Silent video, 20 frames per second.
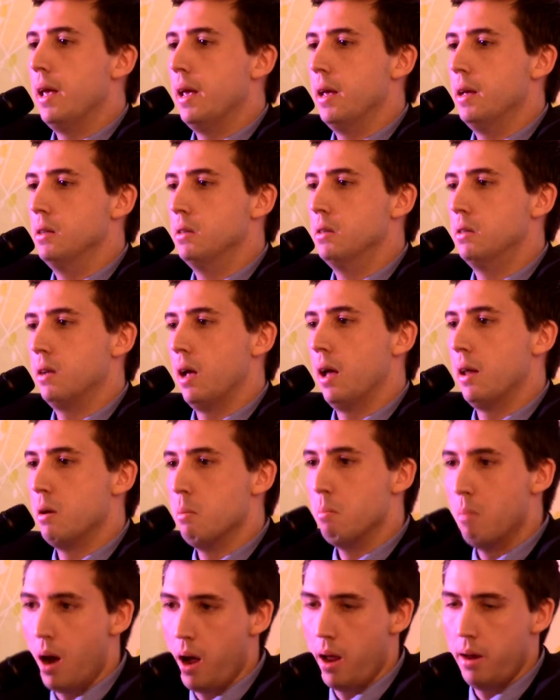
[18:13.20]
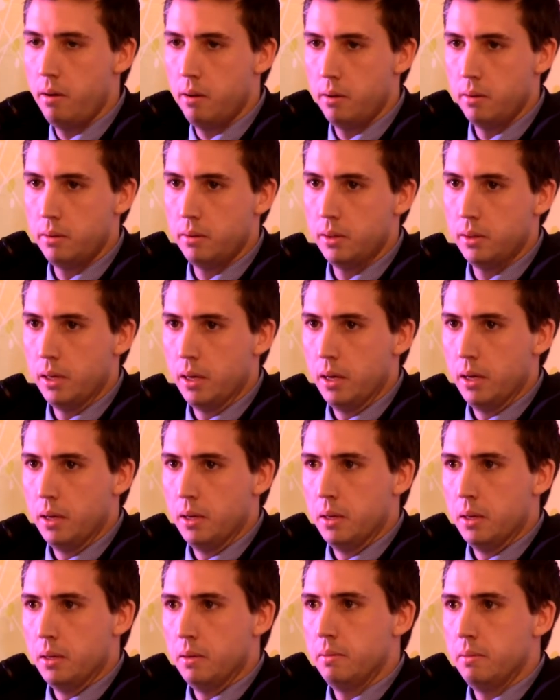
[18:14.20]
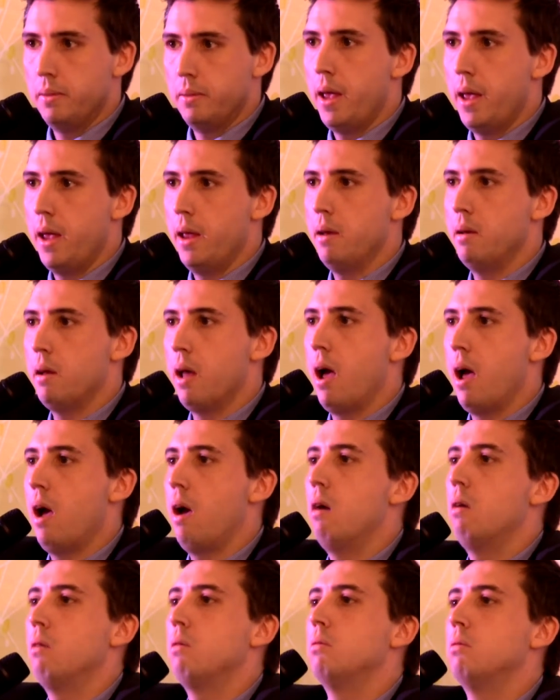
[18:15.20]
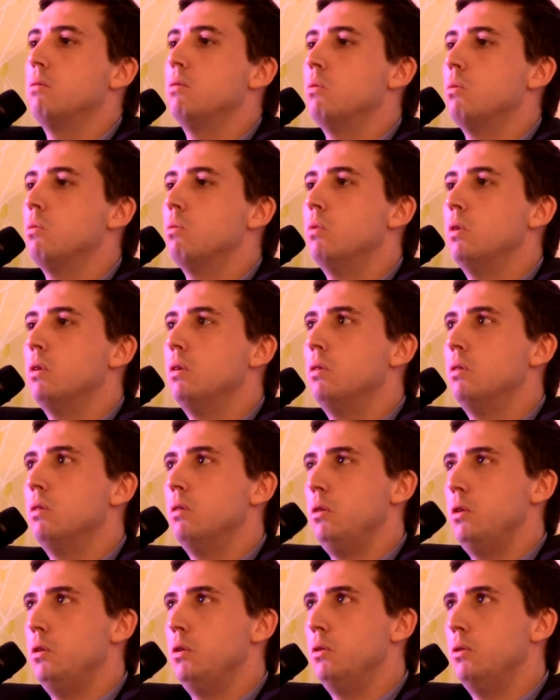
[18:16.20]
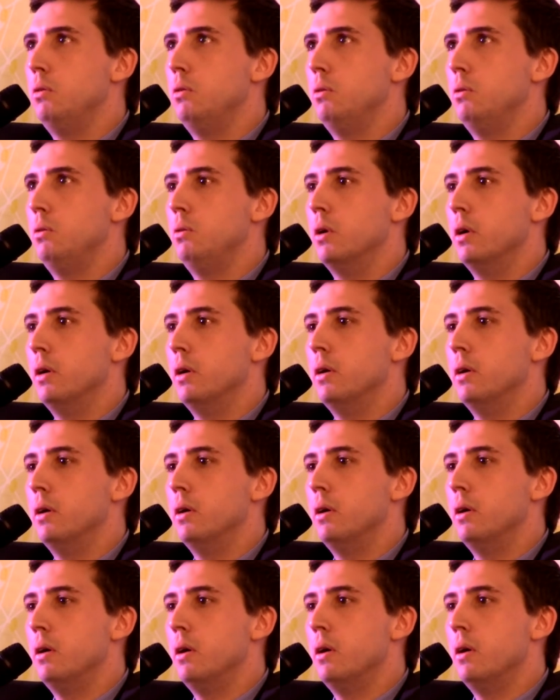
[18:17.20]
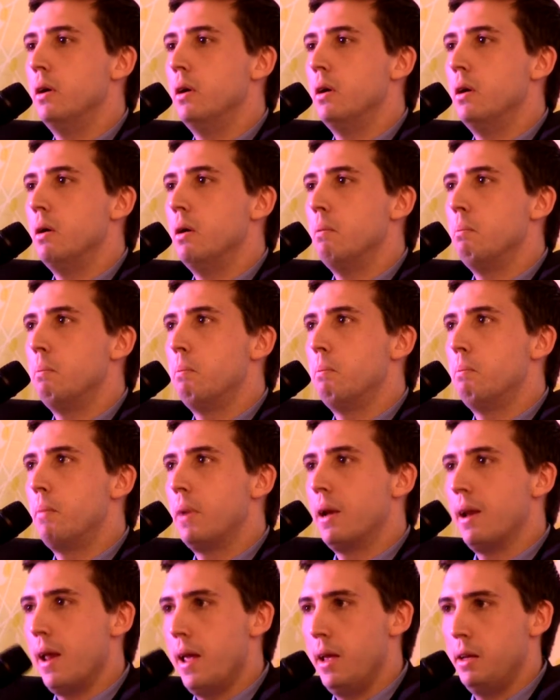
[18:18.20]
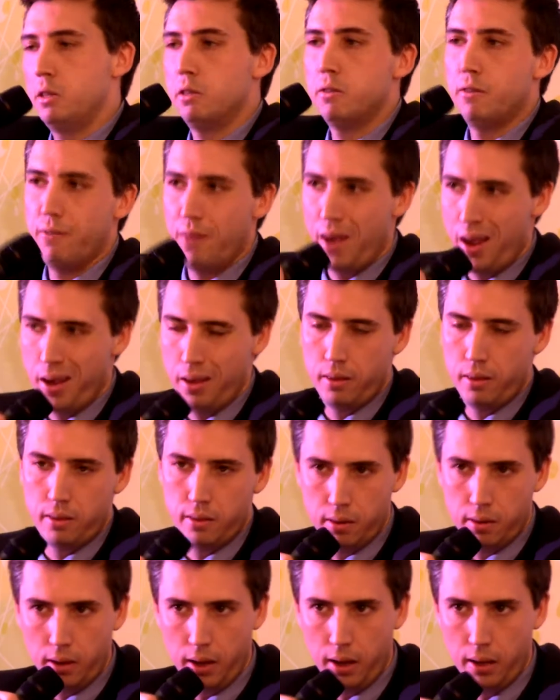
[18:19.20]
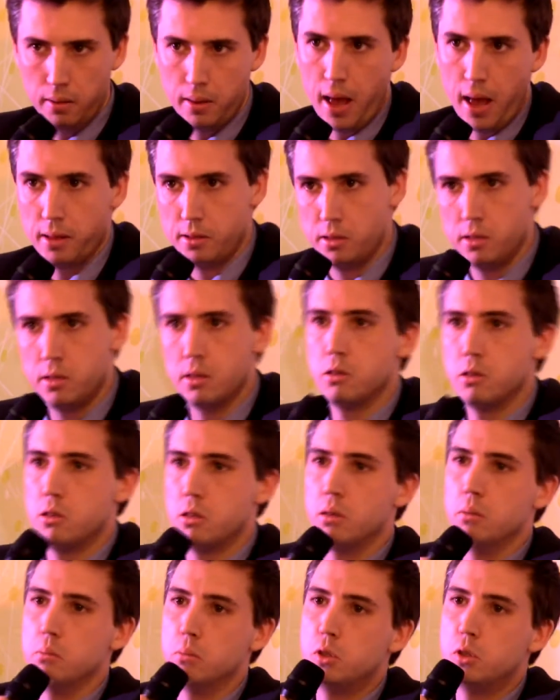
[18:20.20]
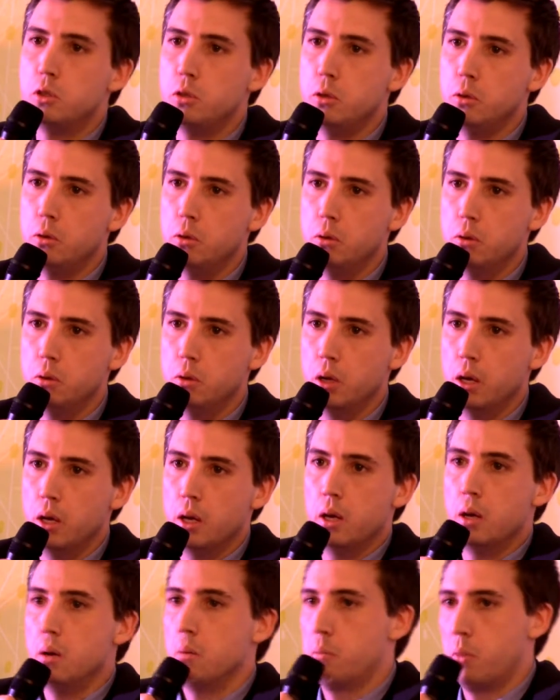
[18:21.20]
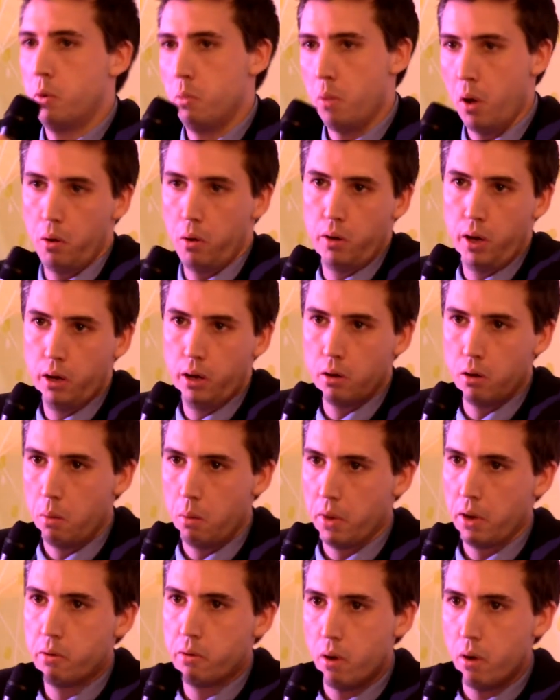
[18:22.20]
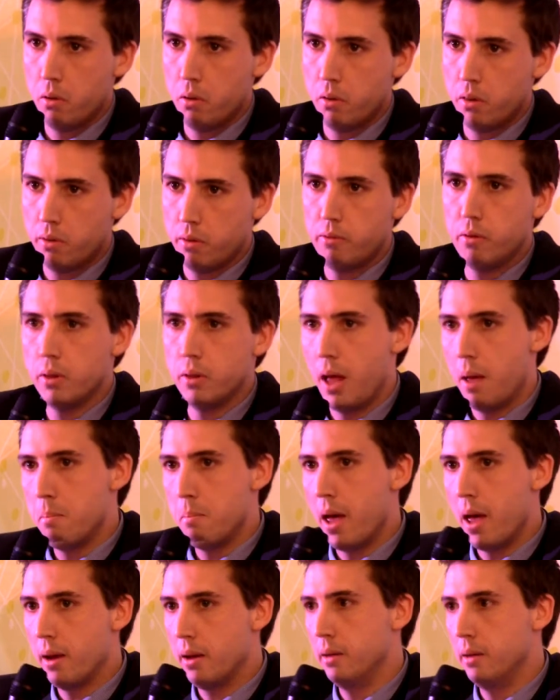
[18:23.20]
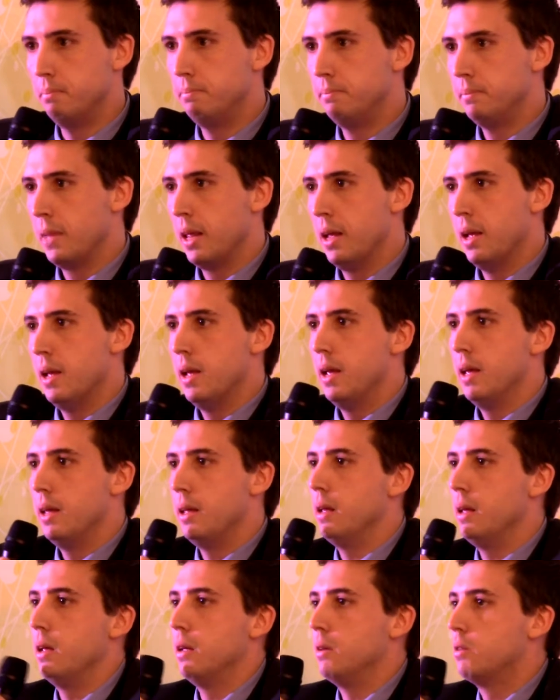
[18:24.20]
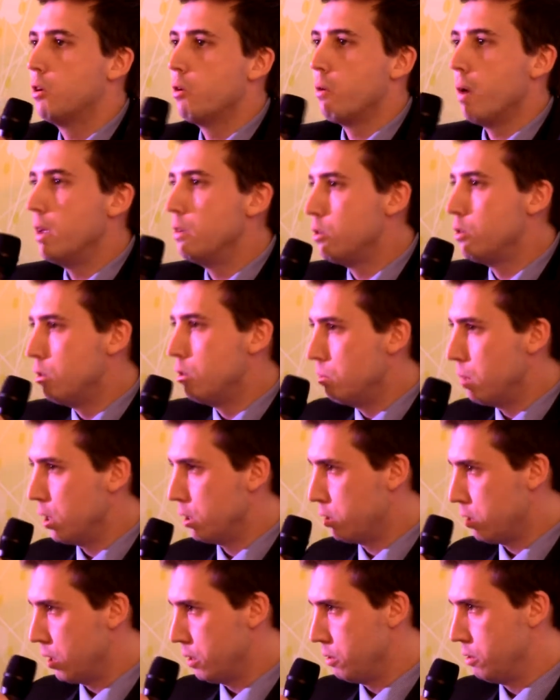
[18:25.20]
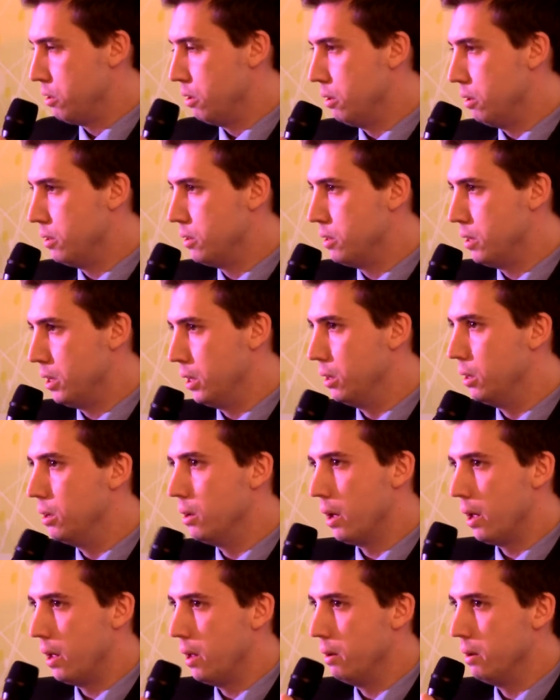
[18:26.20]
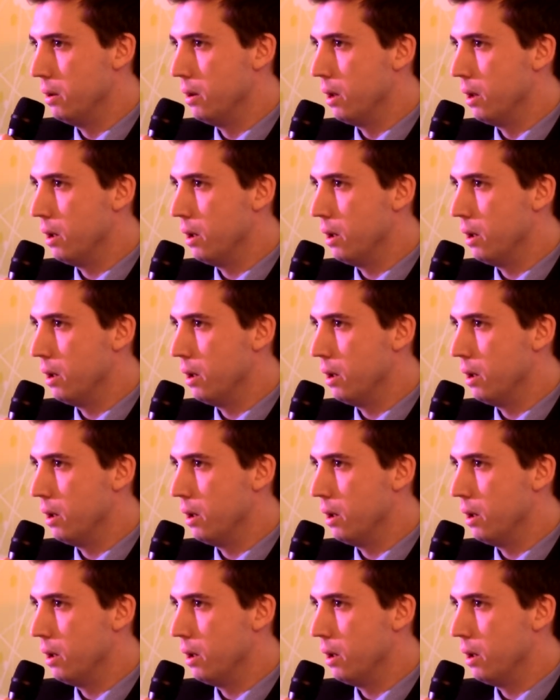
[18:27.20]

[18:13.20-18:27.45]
actors are treated the same before the law. It's just laws, that laws are applied evenly and in a just way, and publicized and